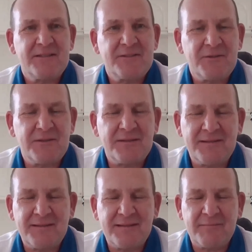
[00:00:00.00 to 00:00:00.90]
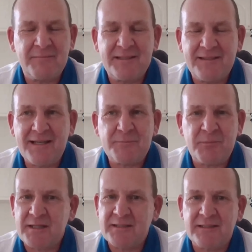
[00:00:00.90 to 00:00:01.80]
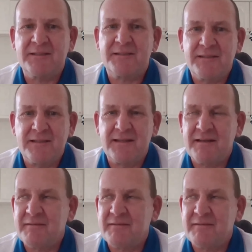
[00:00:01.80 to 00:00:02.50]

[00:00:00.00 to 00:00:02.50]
So, I mean, that's priceless.